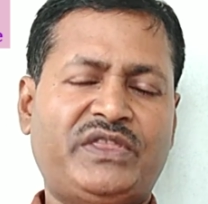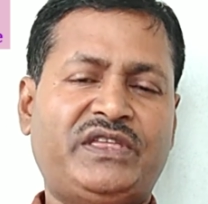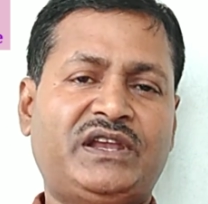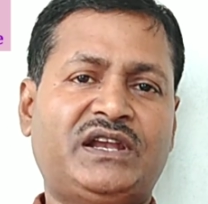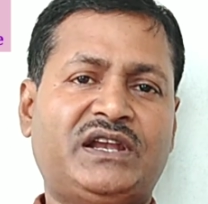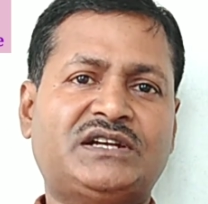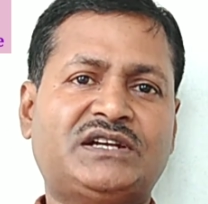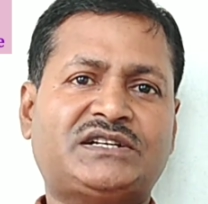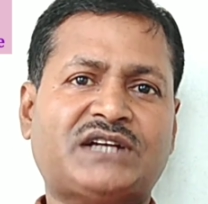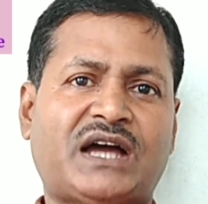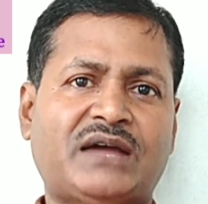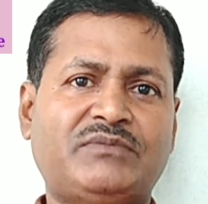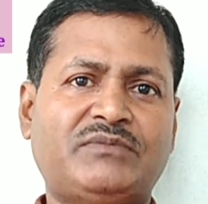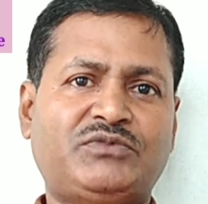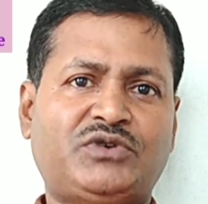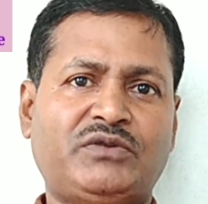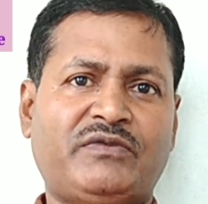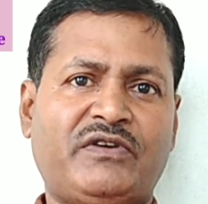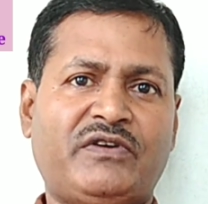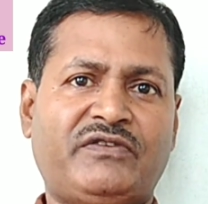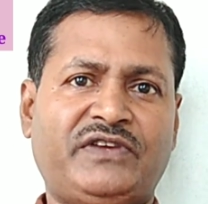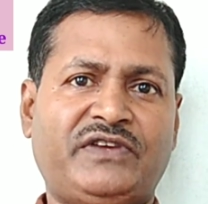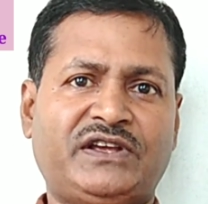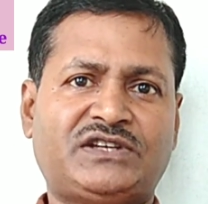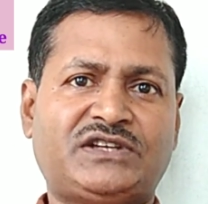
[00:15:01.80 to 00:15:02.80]
within a time
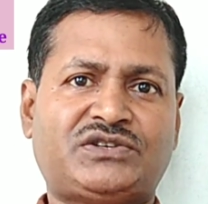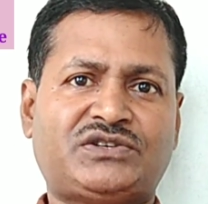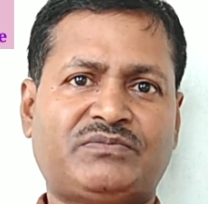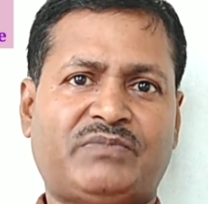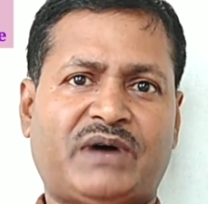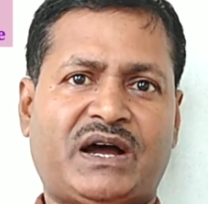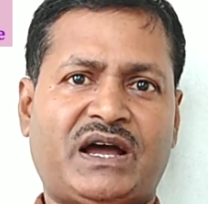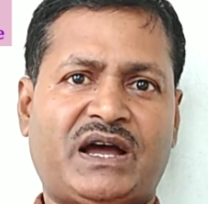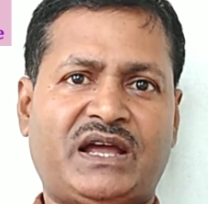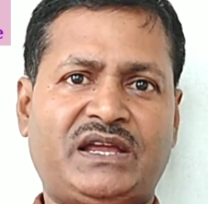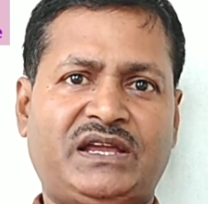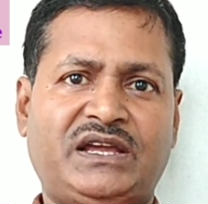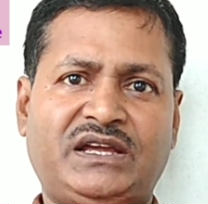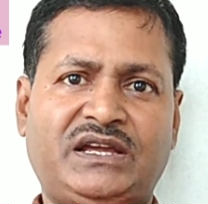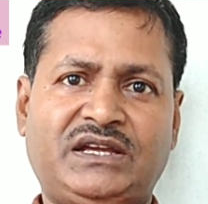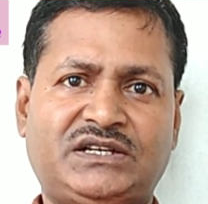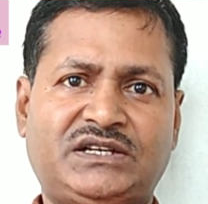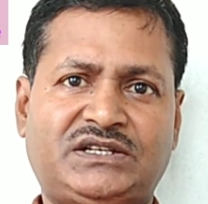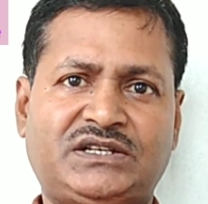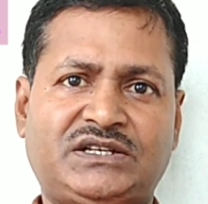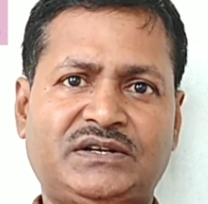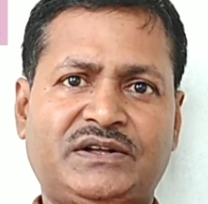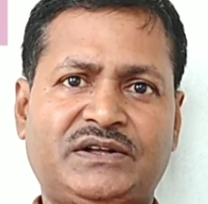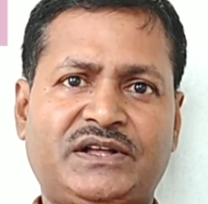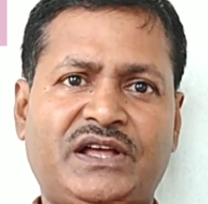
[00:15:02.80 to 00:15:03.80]
to be fixed by
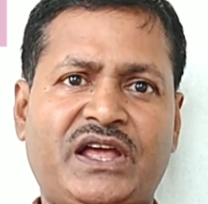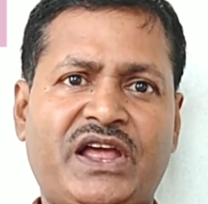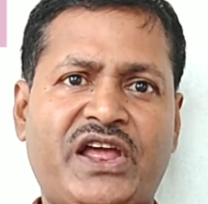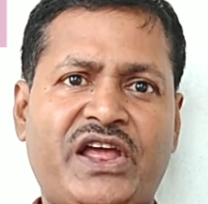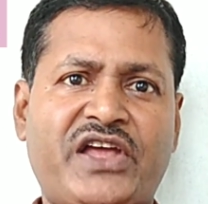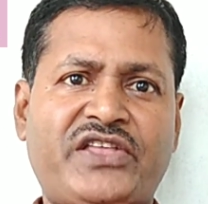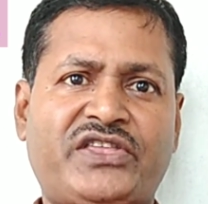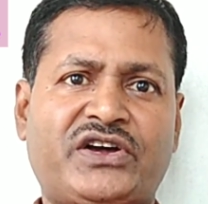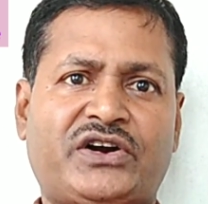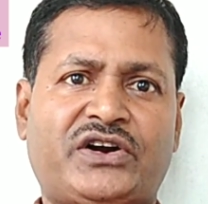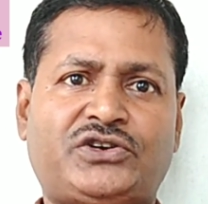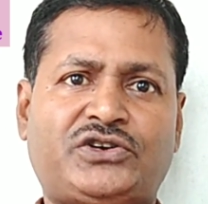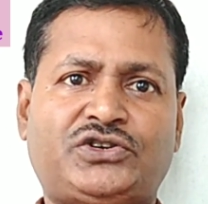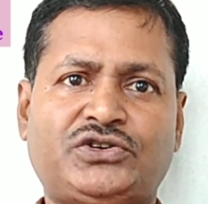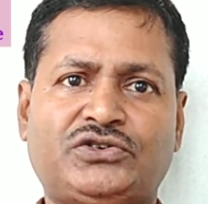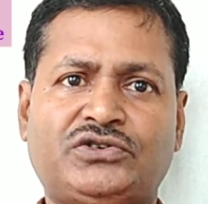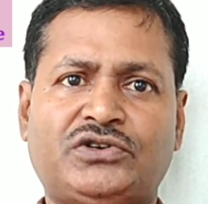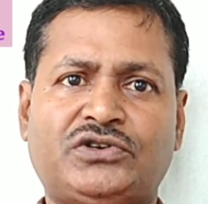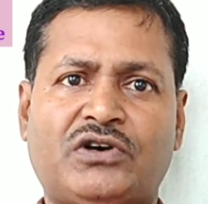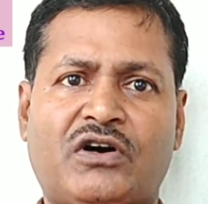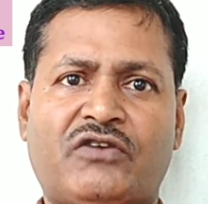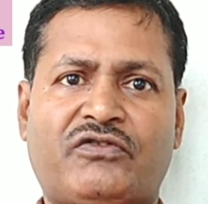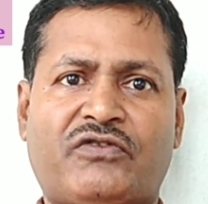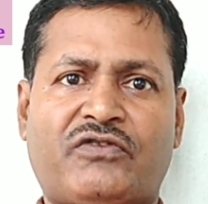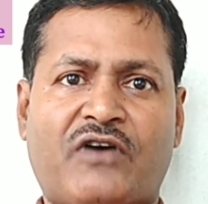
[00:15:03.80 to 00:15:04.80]
it either
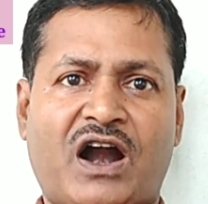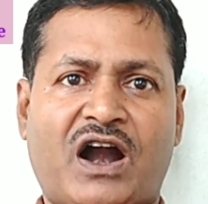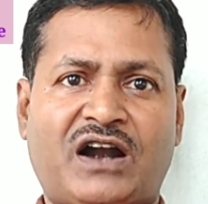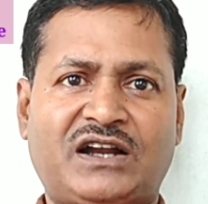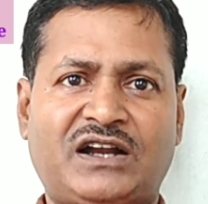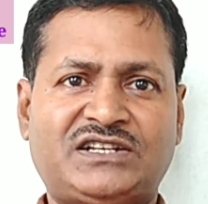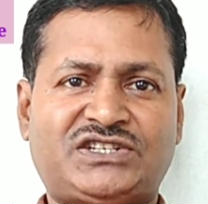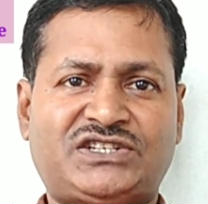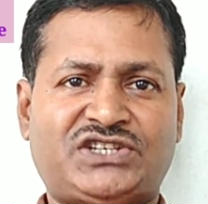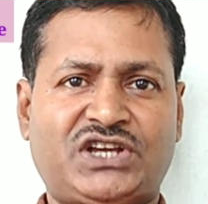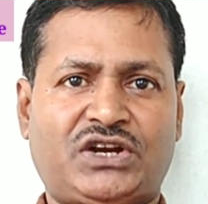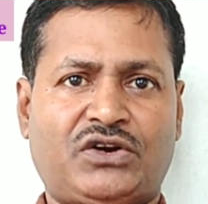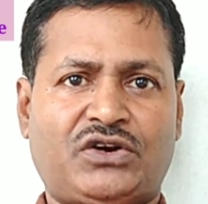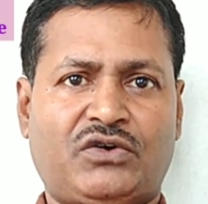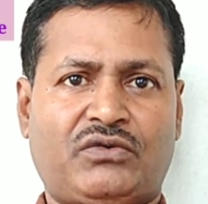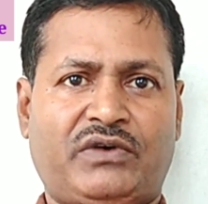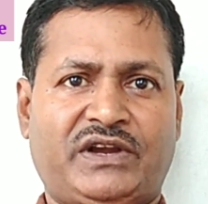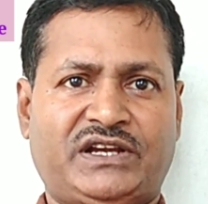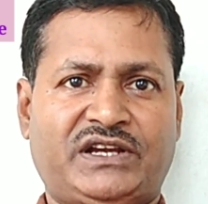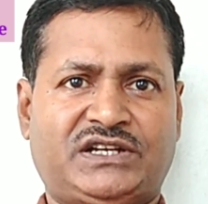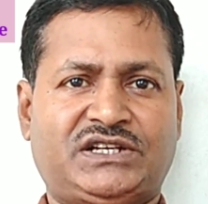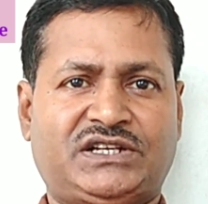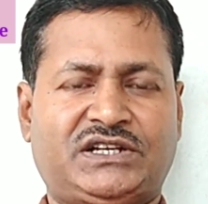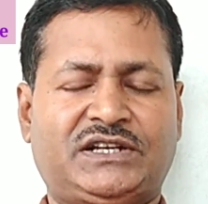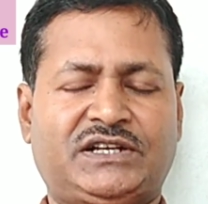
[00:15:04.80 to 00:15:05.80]
to furnish
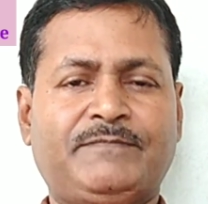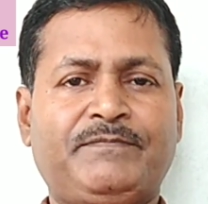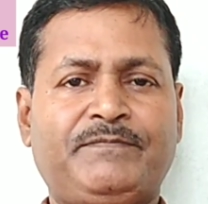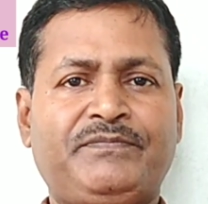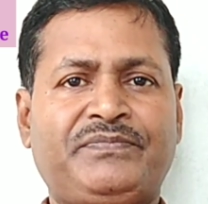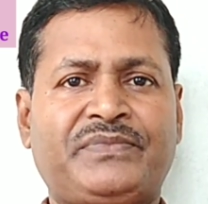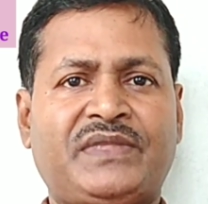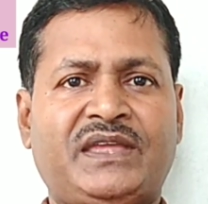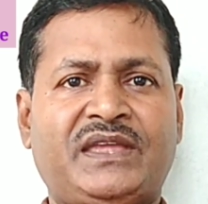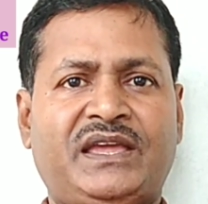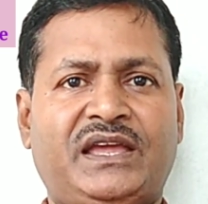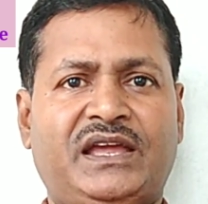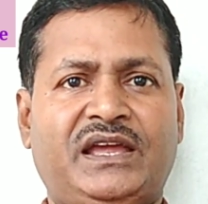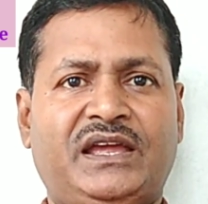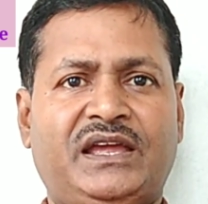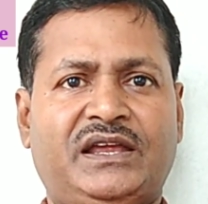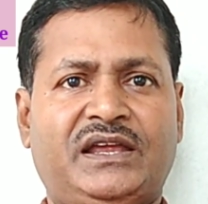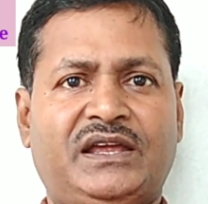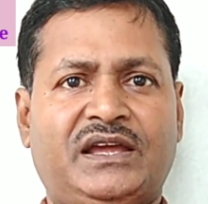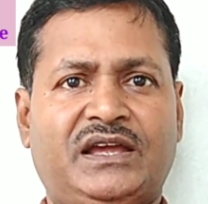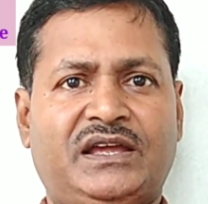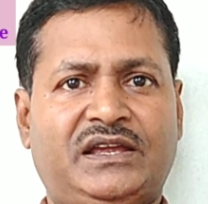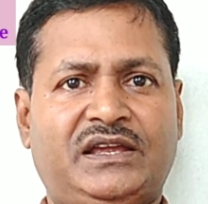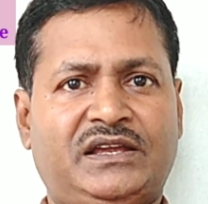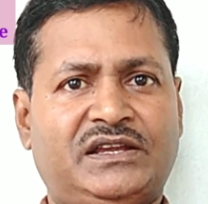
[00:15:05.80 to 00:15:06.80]
security
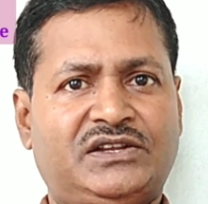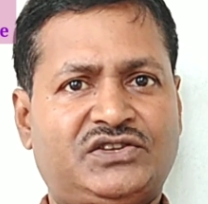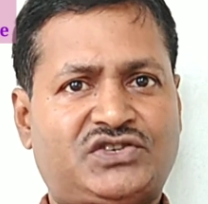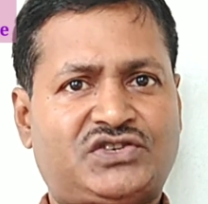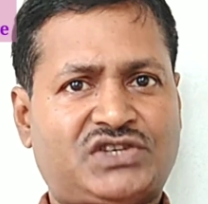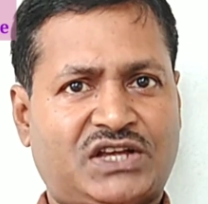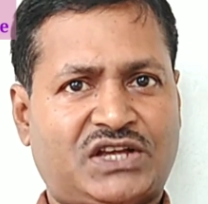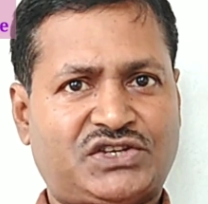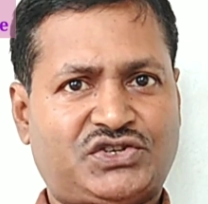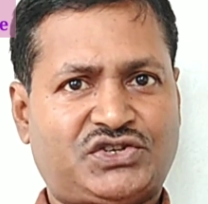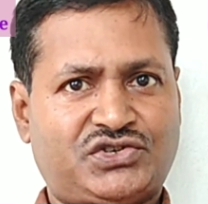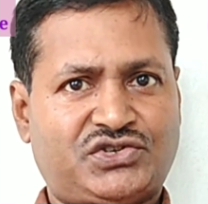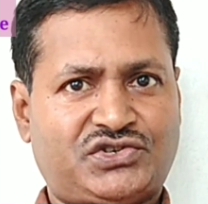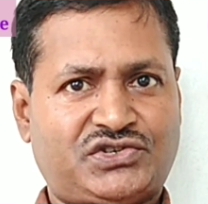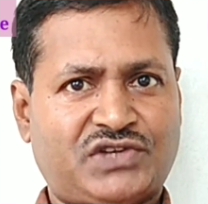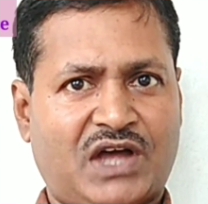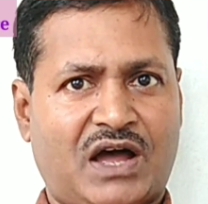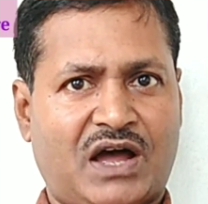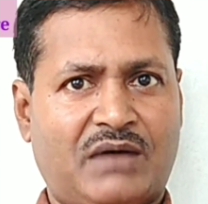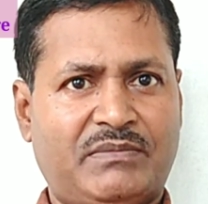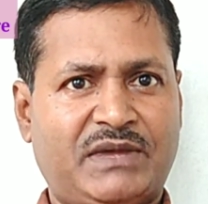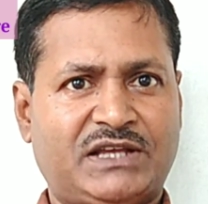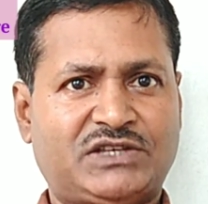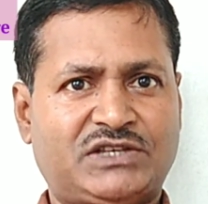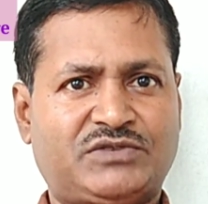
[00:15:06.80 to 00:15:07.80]
in such
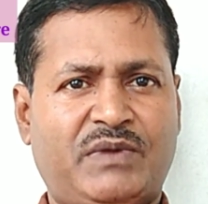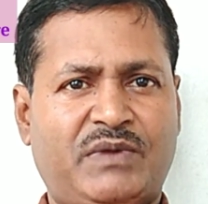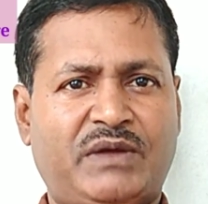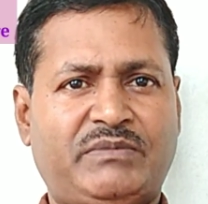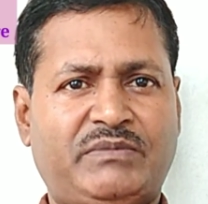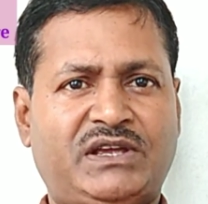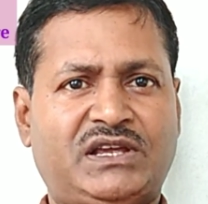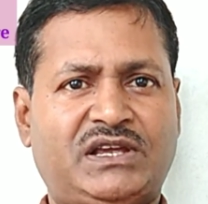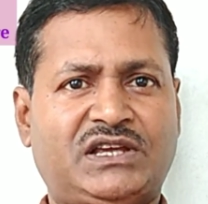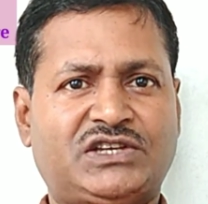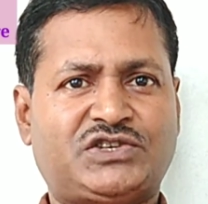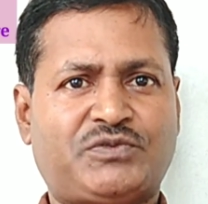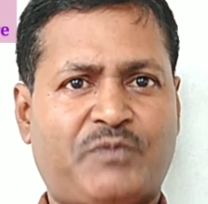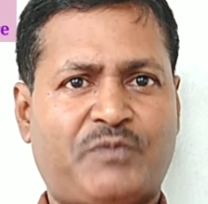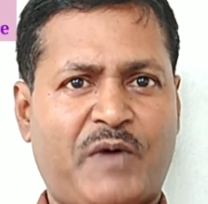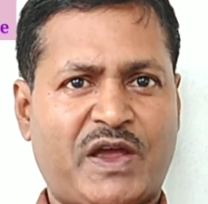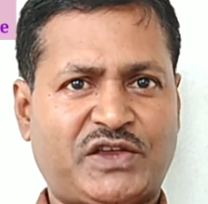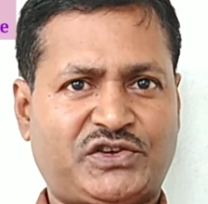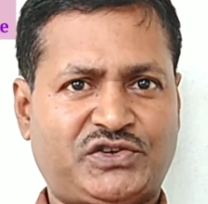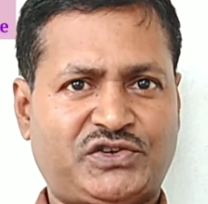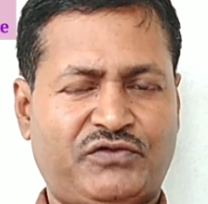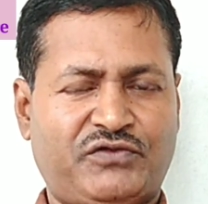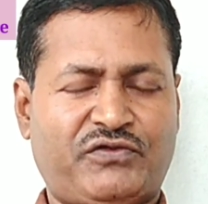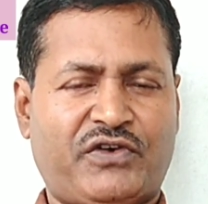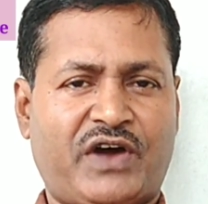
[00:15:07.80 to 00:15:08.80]
sum as may be
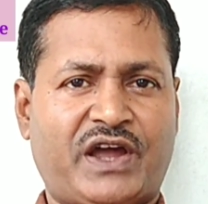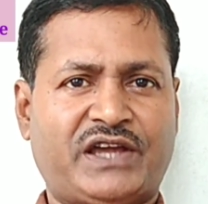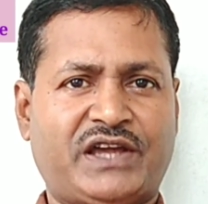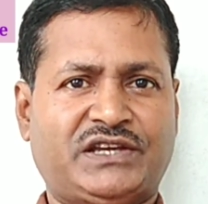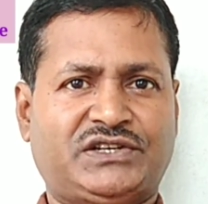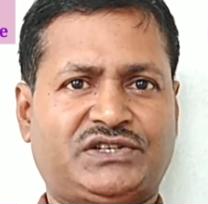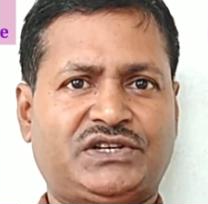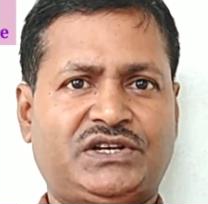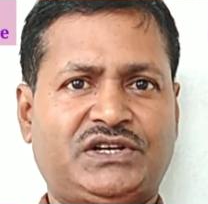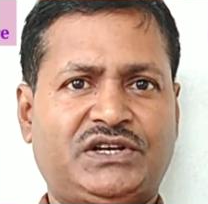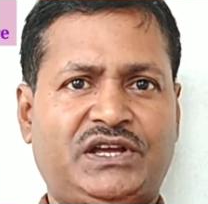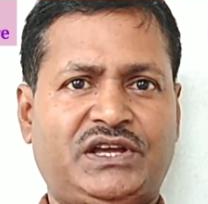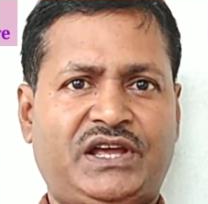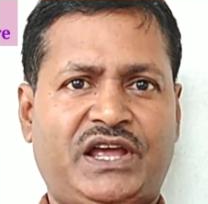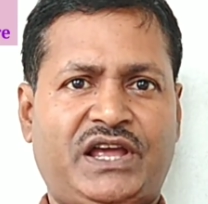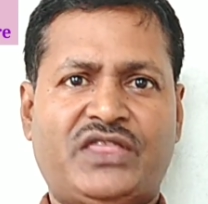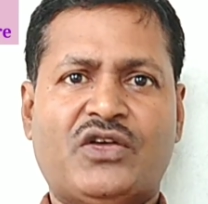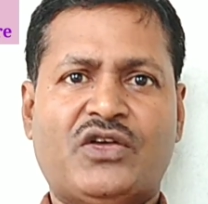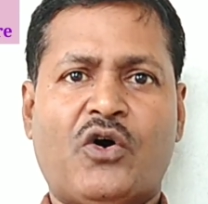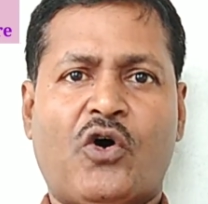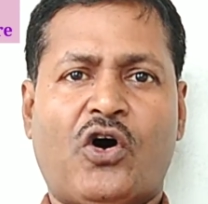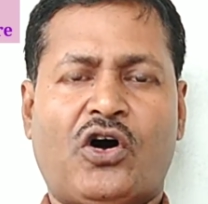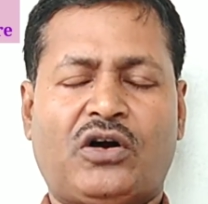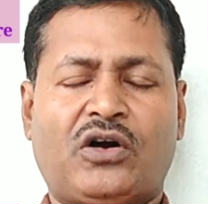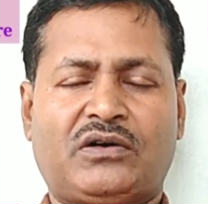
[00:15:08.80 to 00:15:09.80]
specified
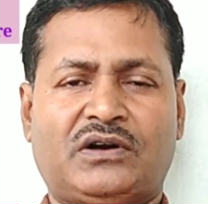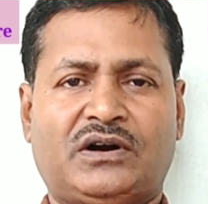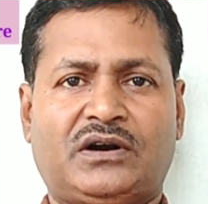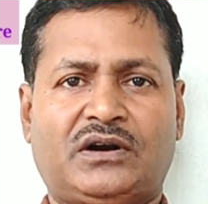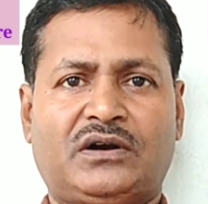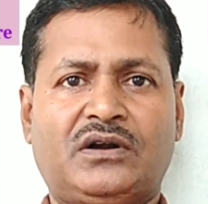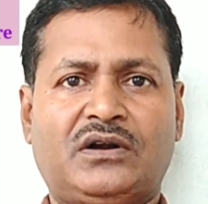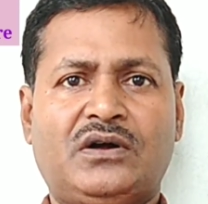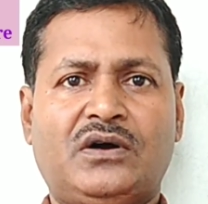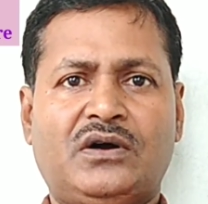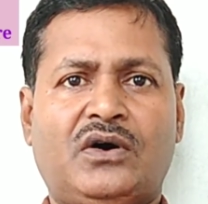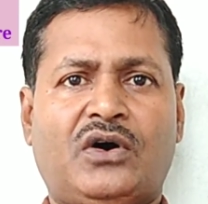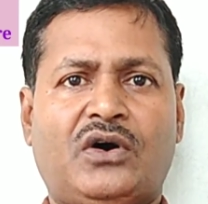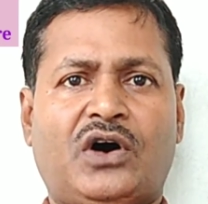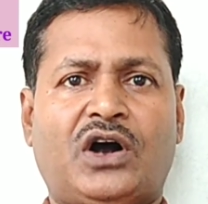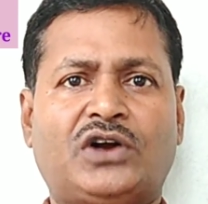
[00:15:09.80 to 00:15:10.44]
in the order,